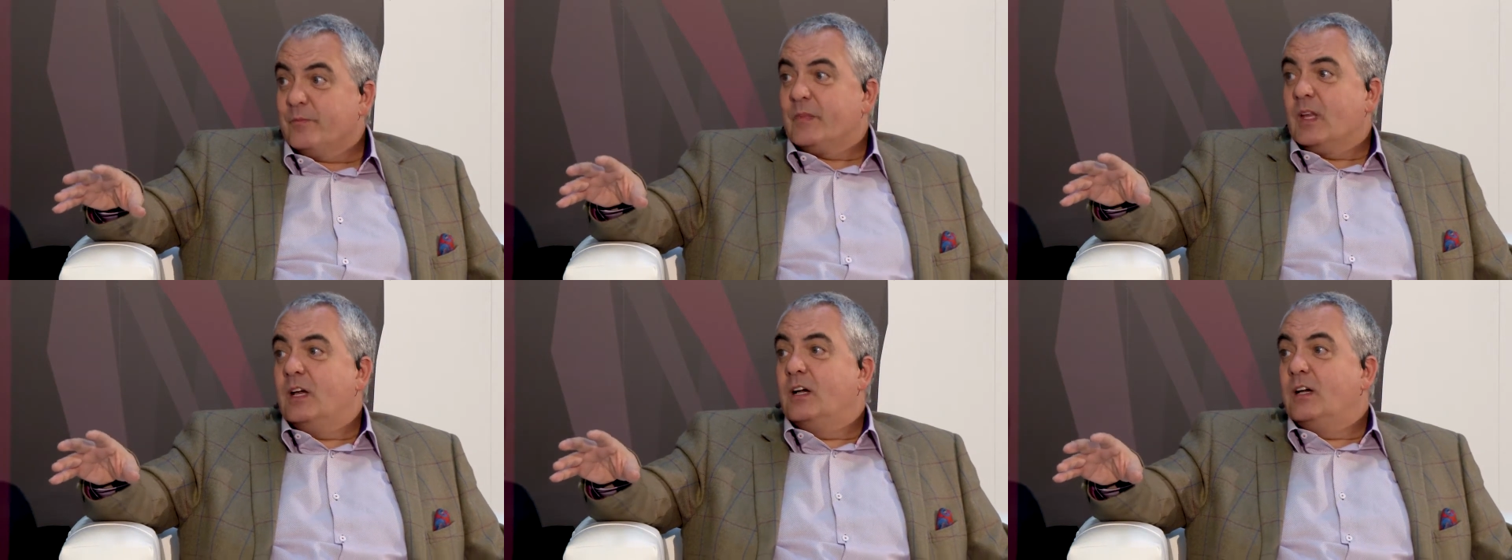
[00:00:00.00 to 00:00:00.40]

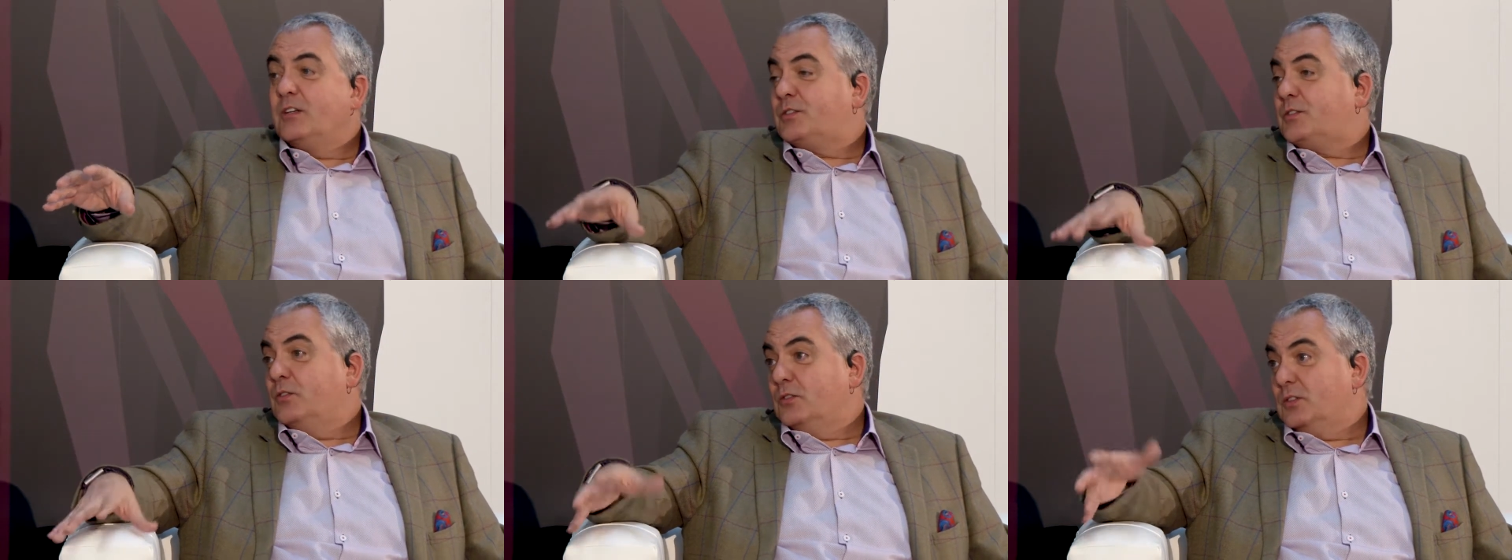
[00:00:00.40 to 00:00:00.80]

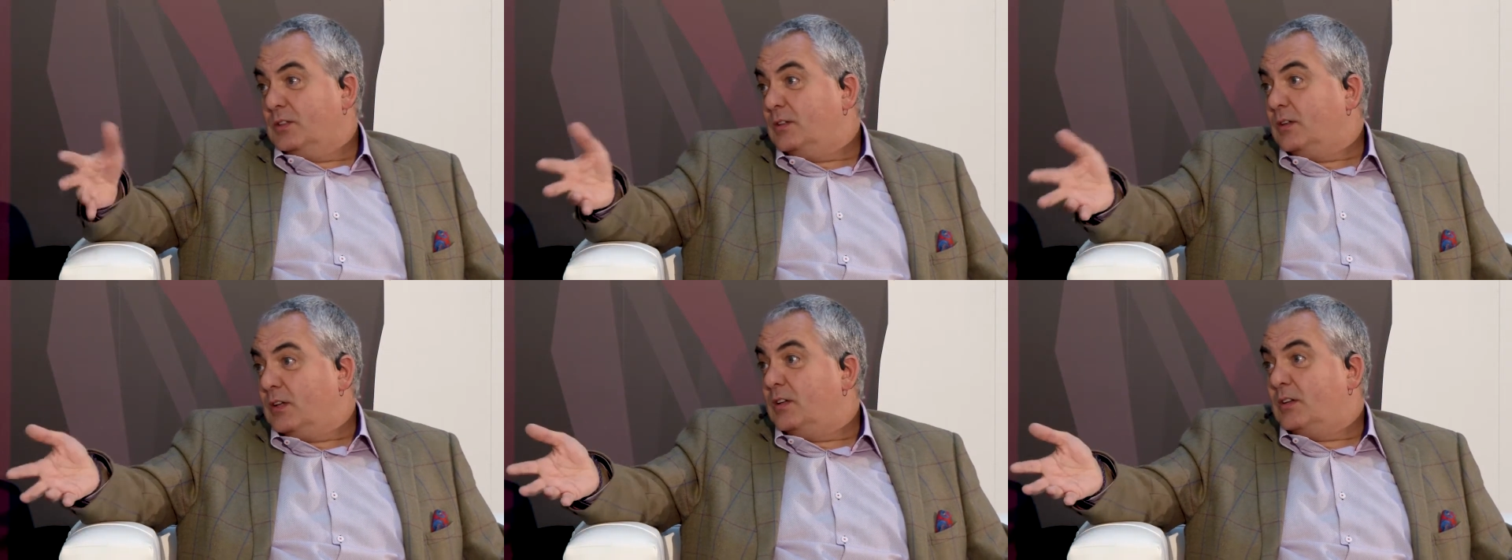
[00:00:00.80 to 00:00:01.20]
It's called
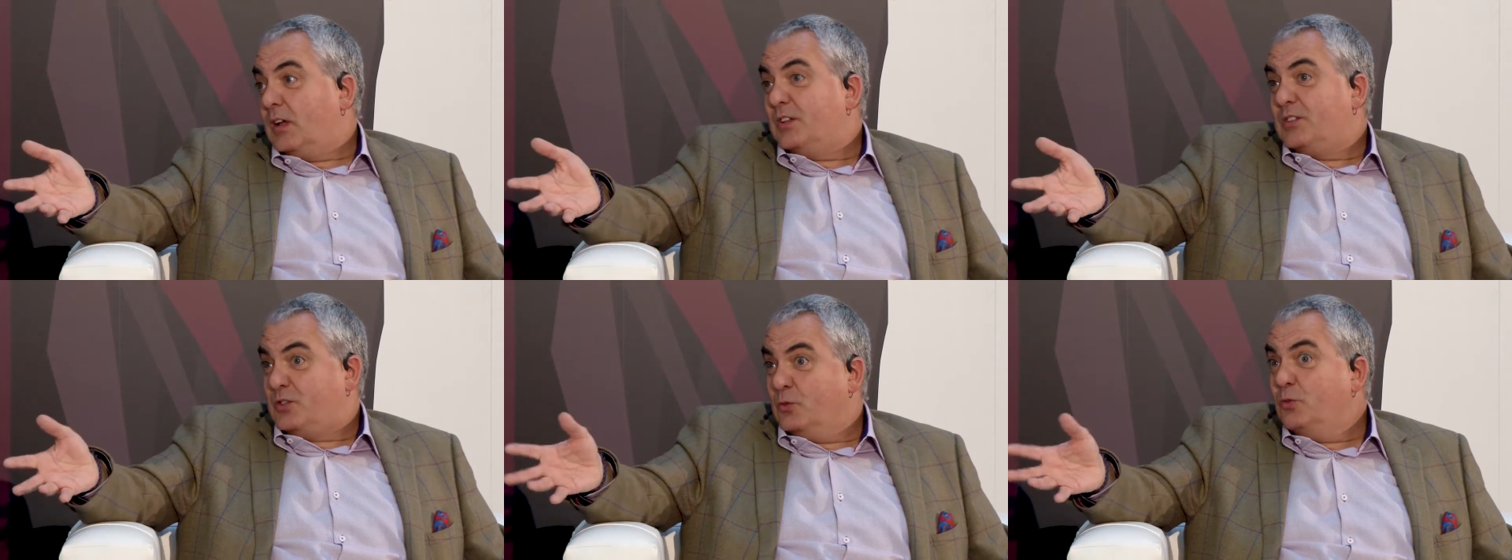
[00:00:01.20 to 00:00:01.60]

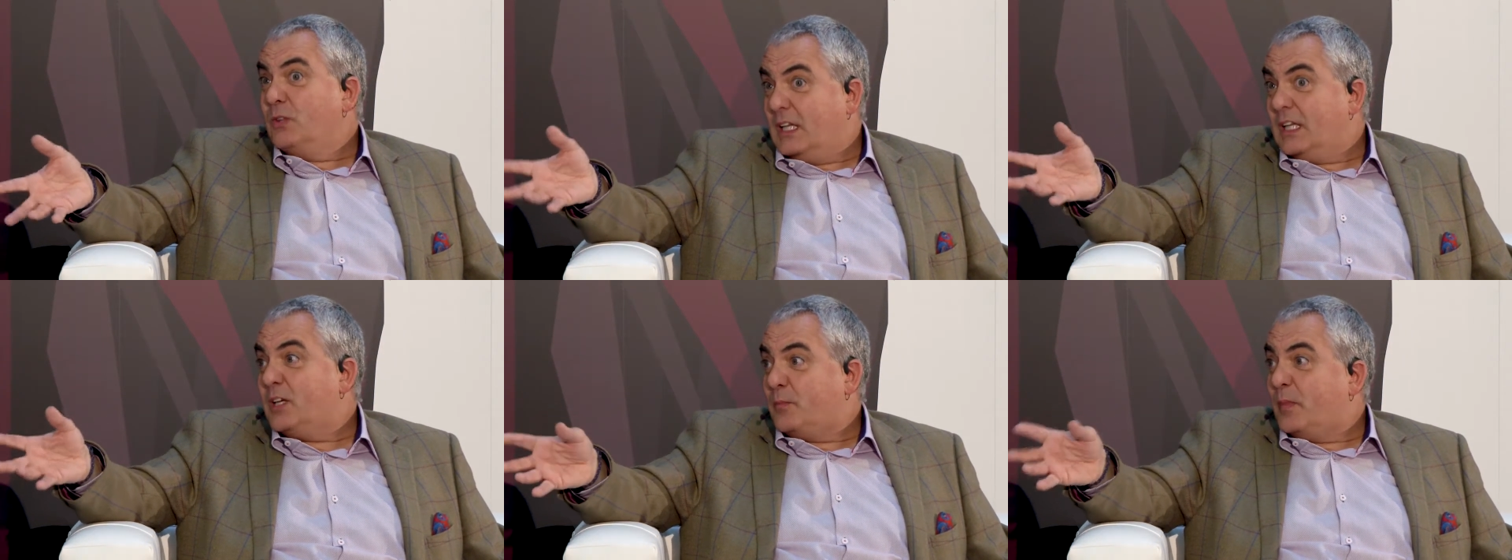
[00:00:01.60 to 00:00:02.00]
a
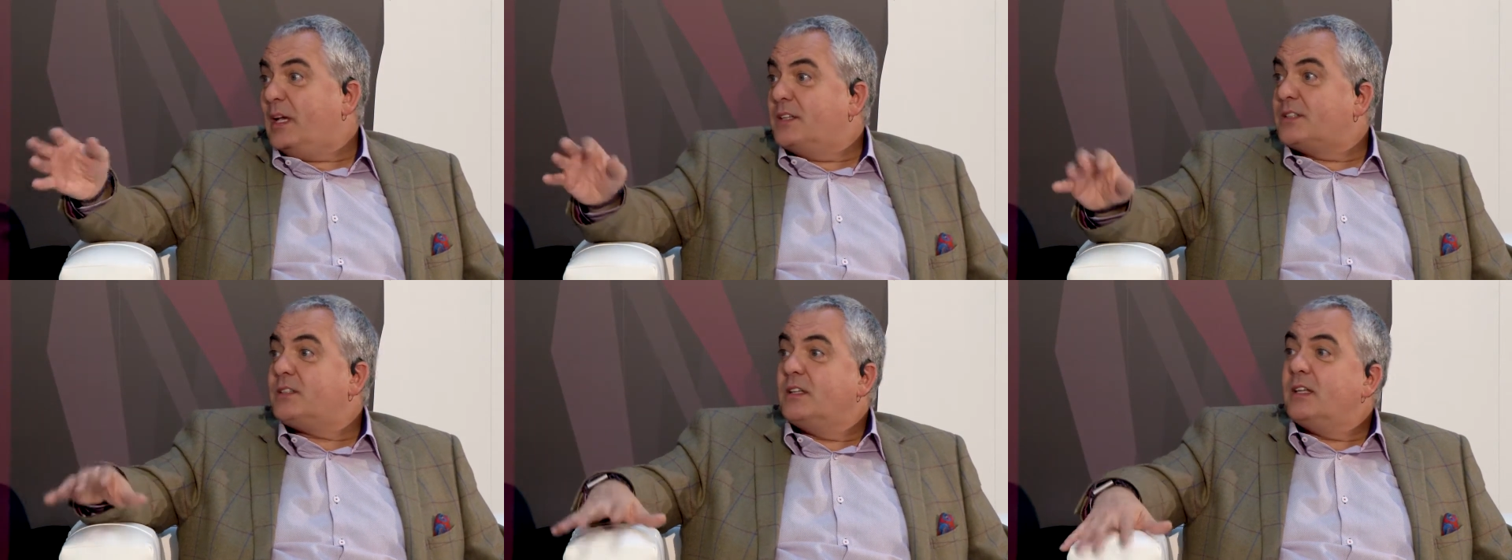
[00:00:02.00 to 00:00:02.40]
dual ink,
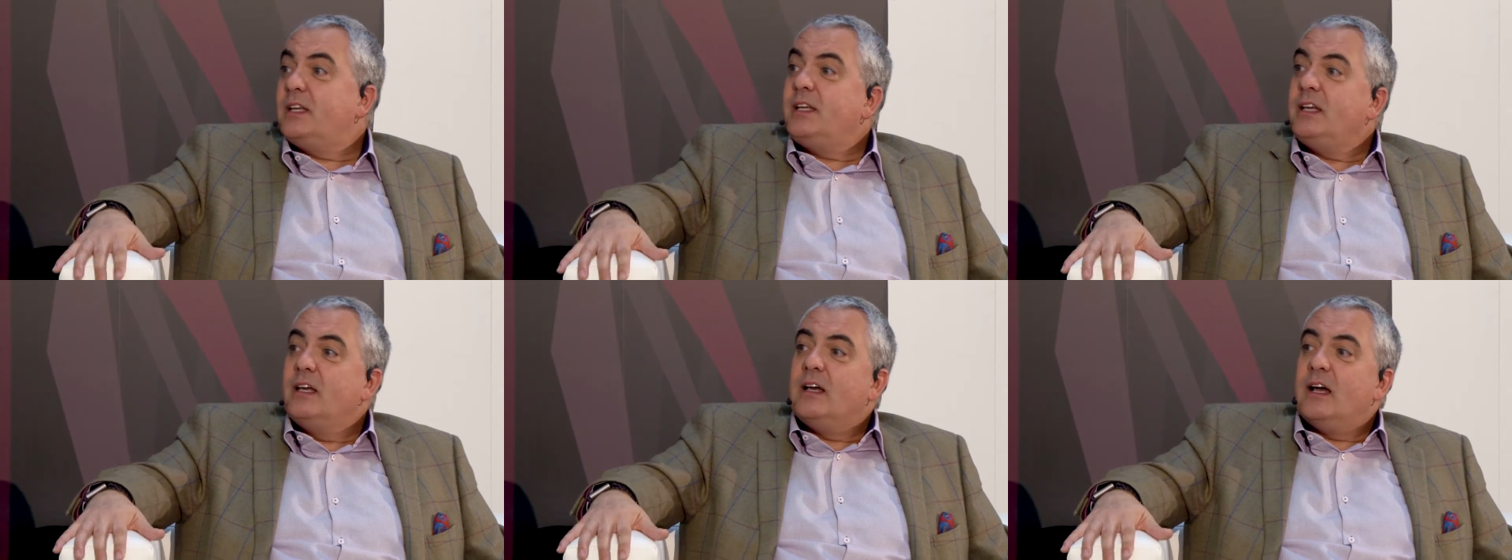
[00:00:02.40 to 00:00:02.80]
basically.